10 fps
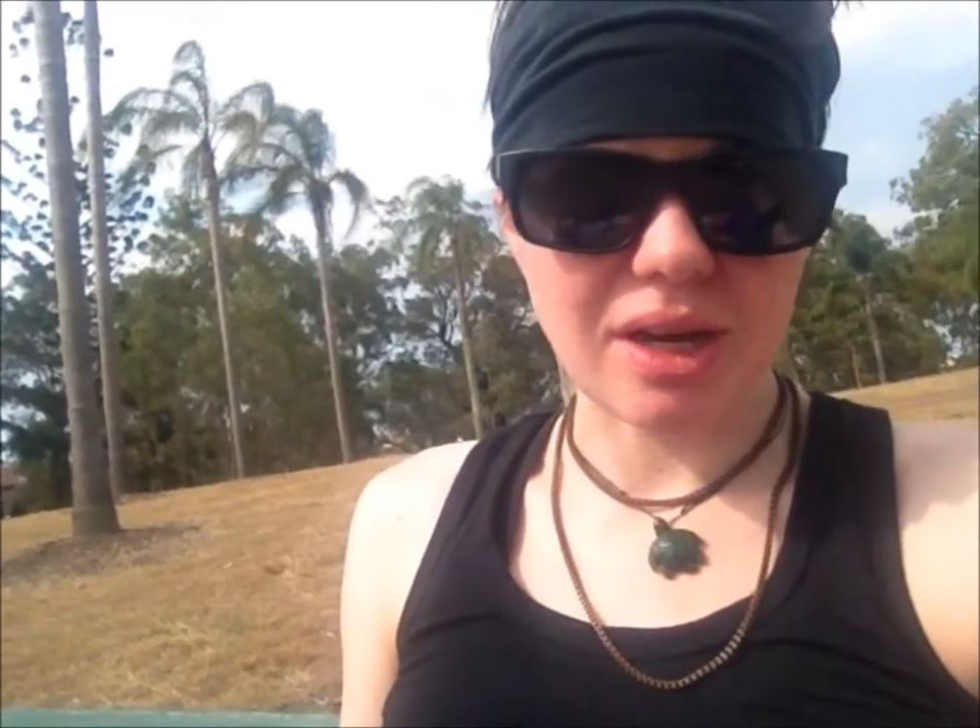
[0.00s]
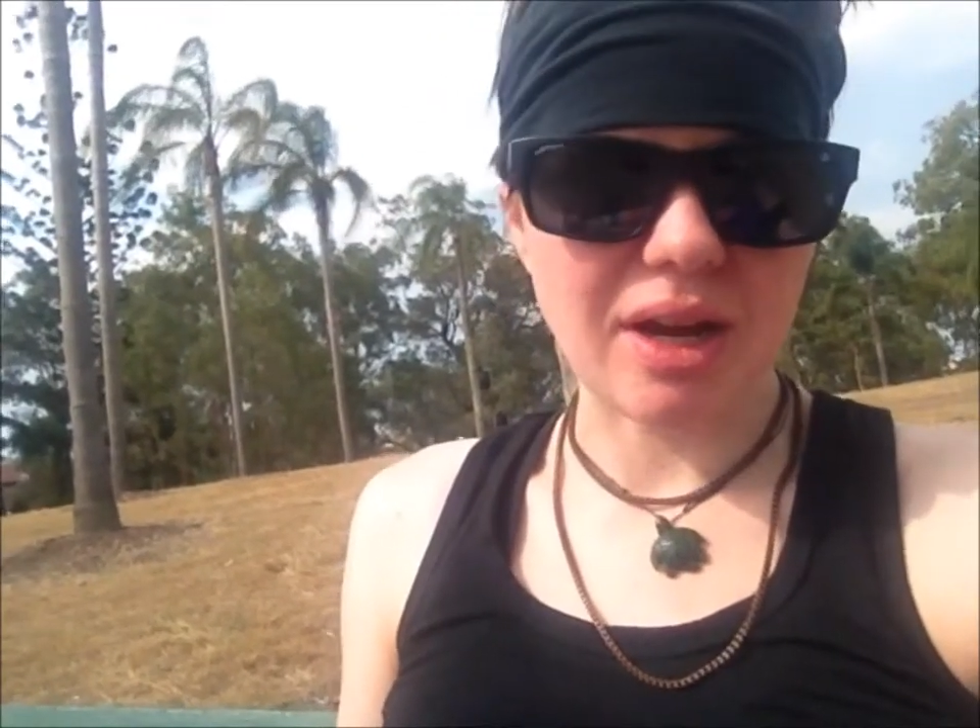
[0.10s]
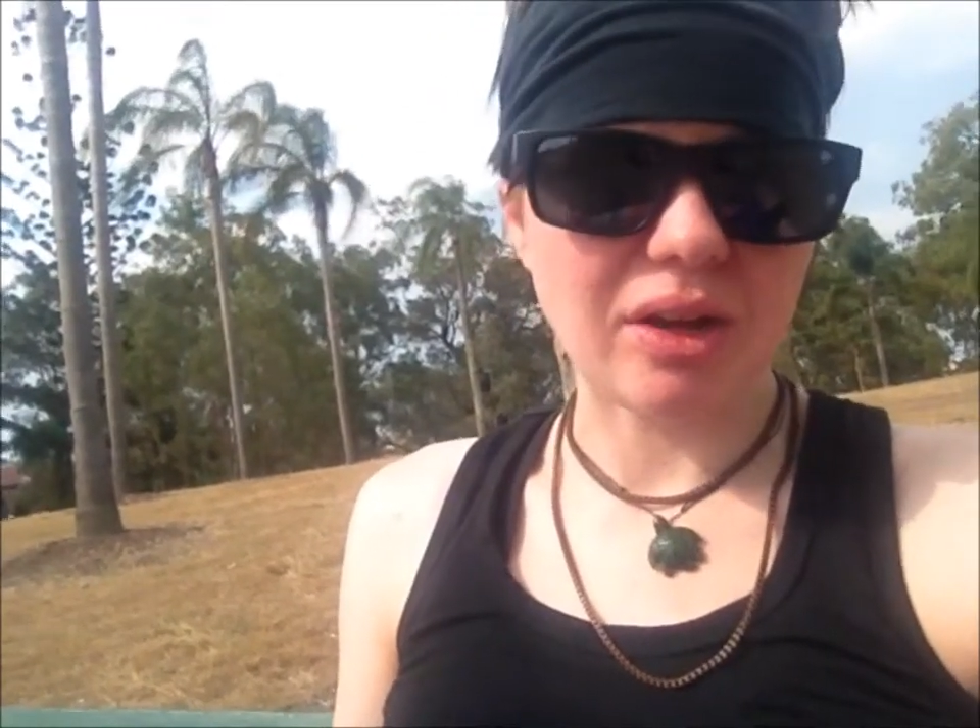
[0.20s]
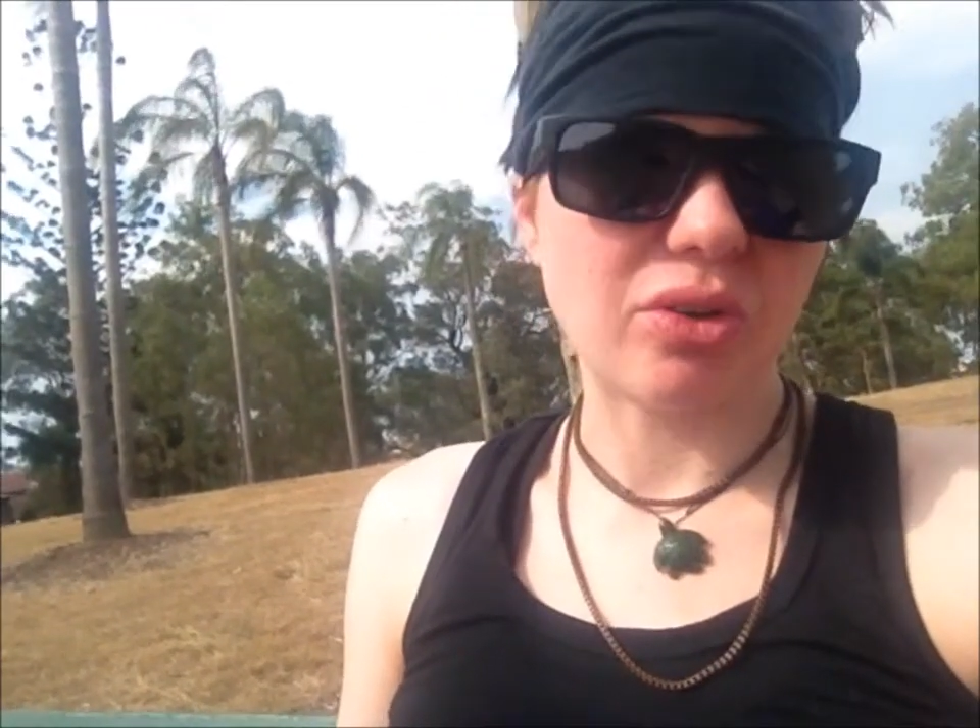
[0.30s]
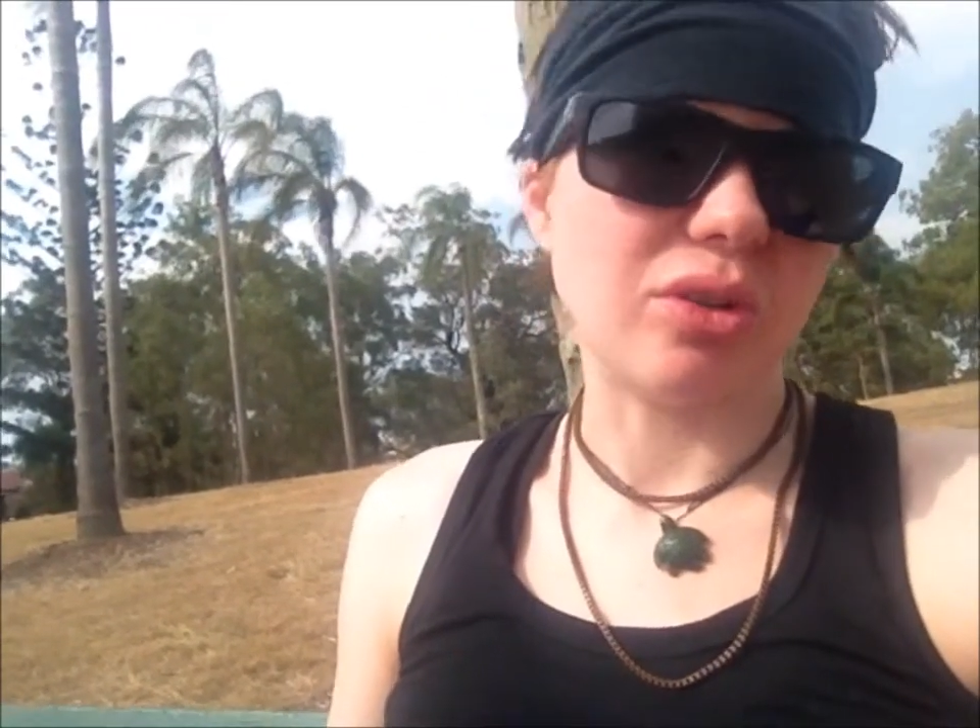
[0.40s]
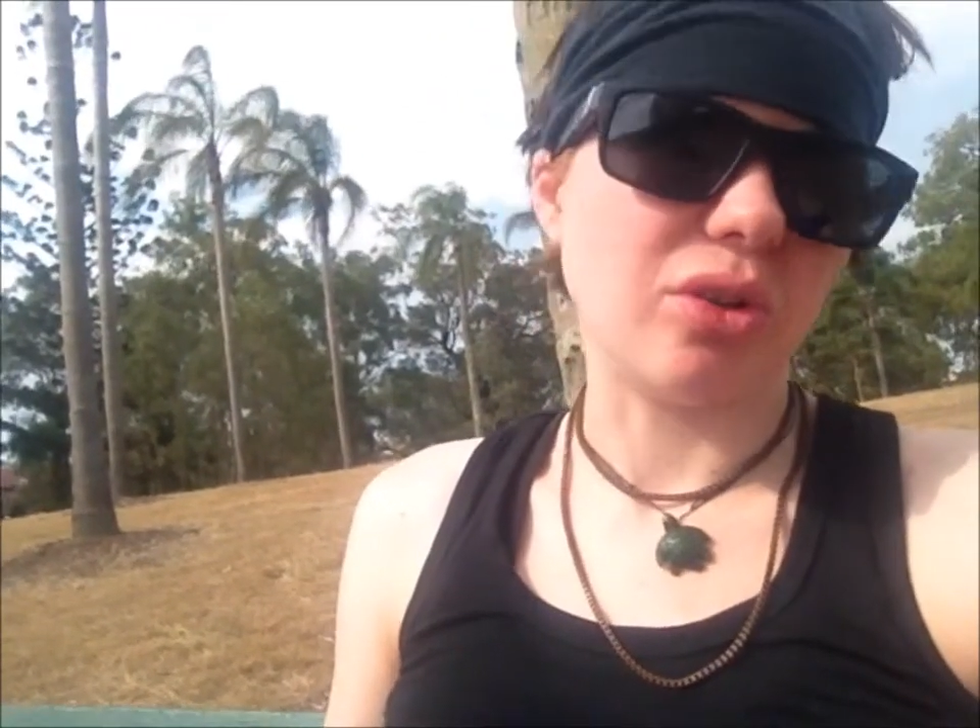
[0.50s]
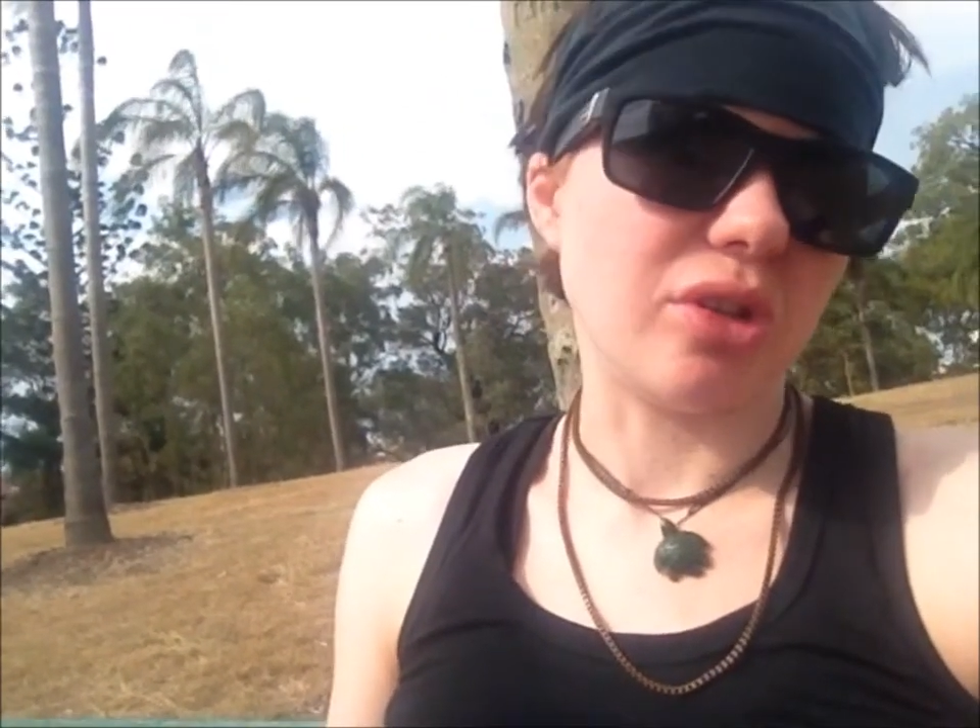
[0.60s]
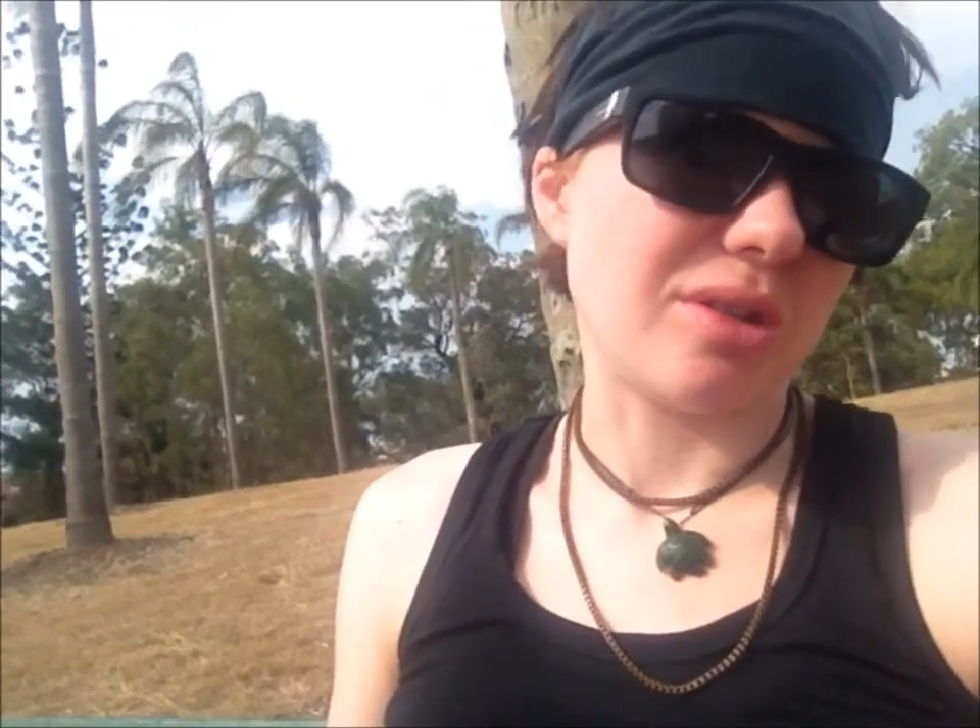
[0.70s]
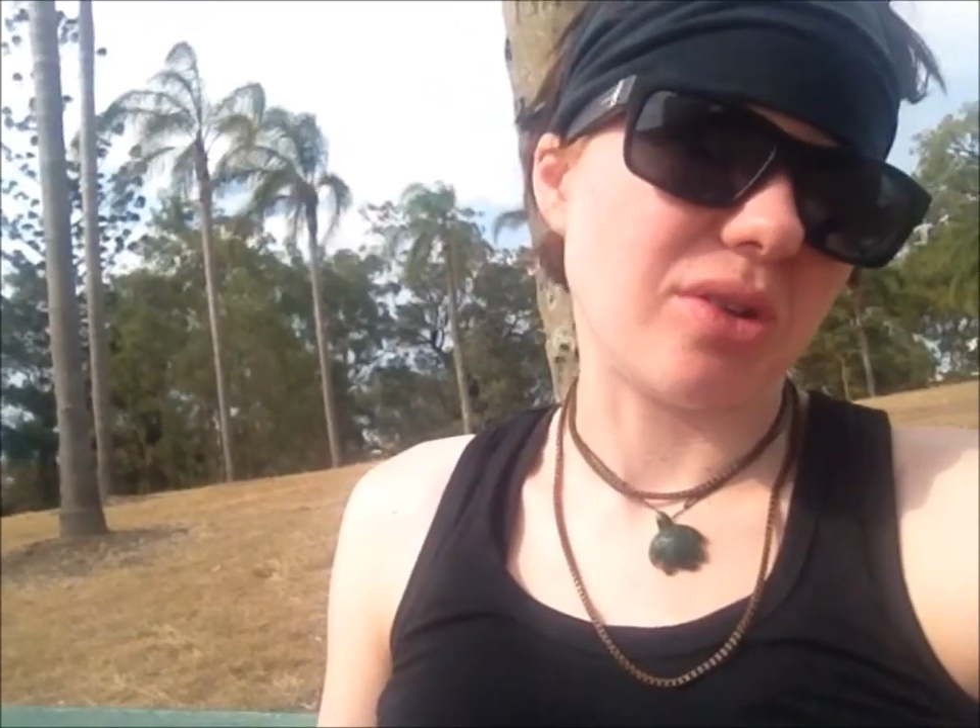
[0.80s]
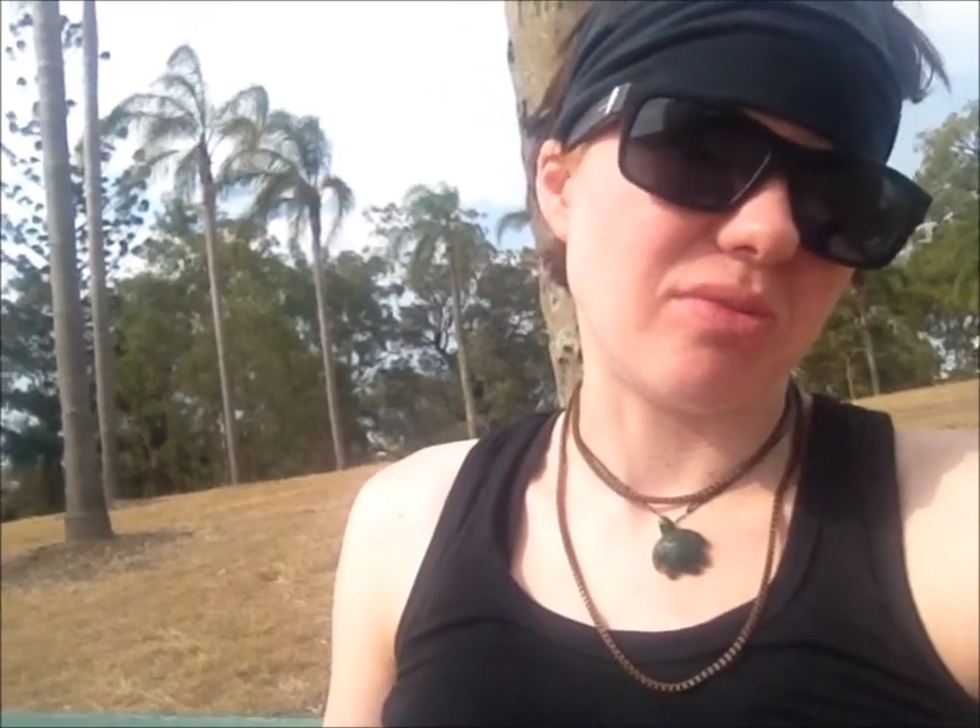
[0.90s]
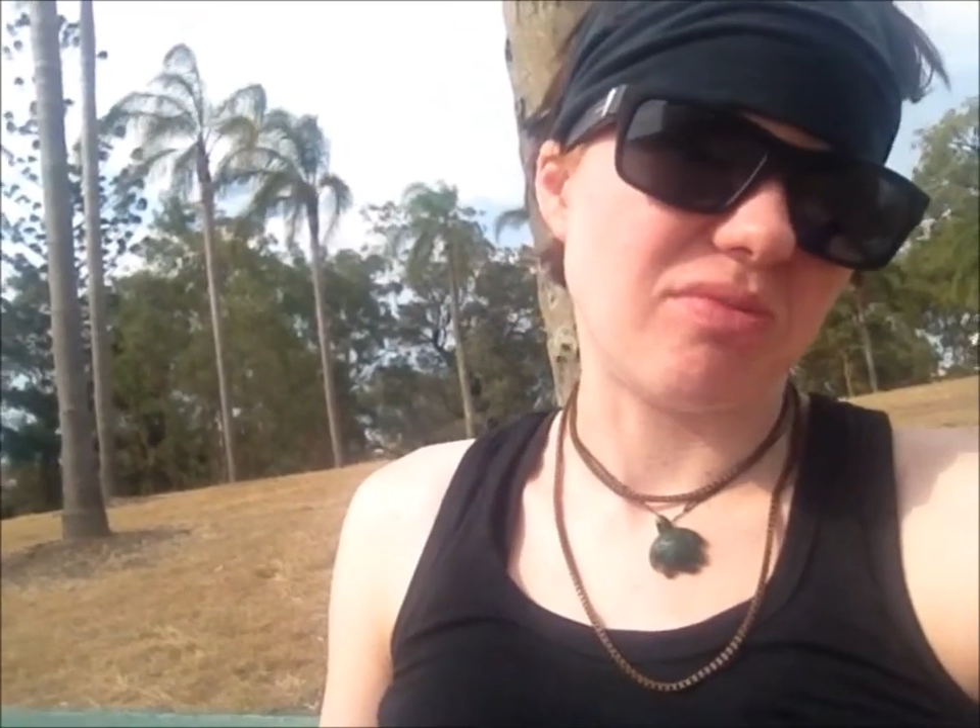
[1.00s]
are I could lose